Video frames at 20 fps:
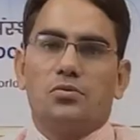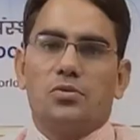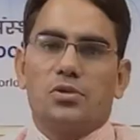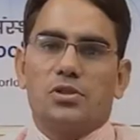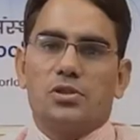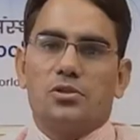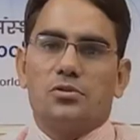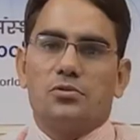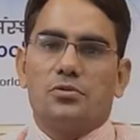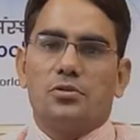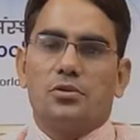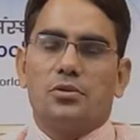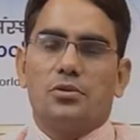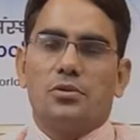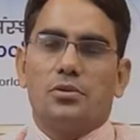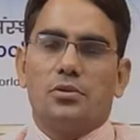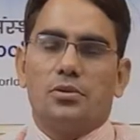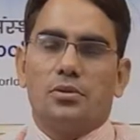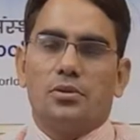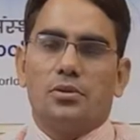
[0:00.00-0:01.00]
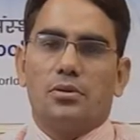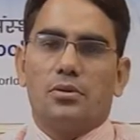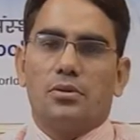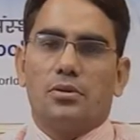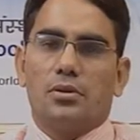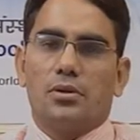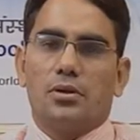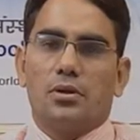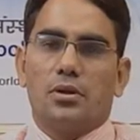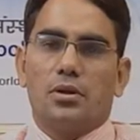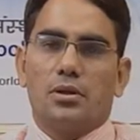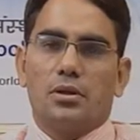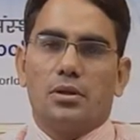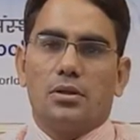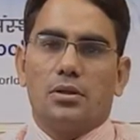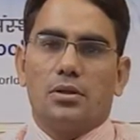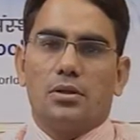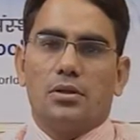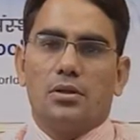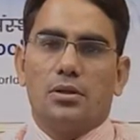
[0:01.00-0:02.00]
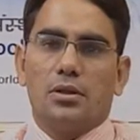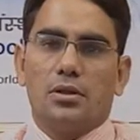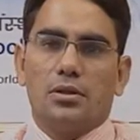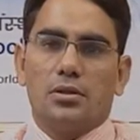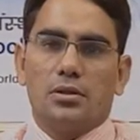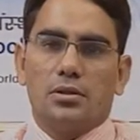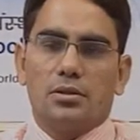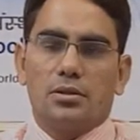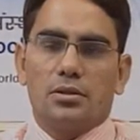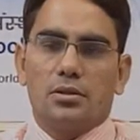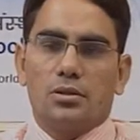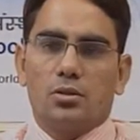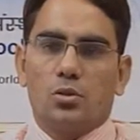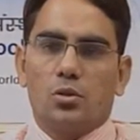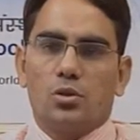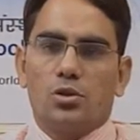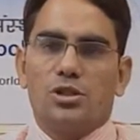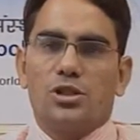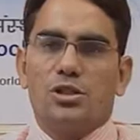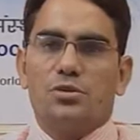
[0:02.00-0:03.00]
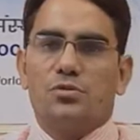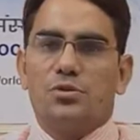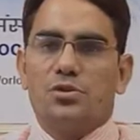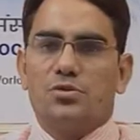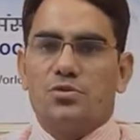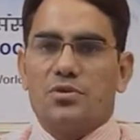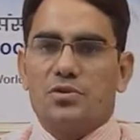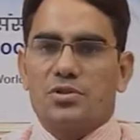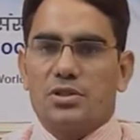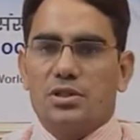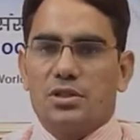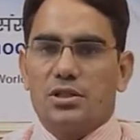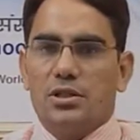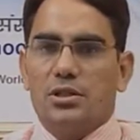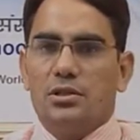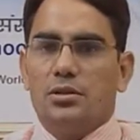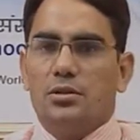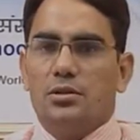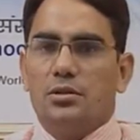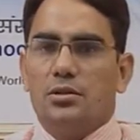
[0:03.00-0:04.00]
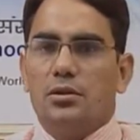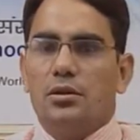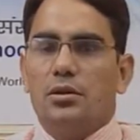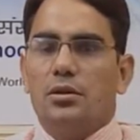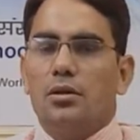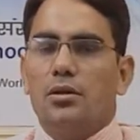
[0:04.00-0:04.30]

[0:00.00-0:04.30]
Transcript: First of all, the cost sheet which we have seen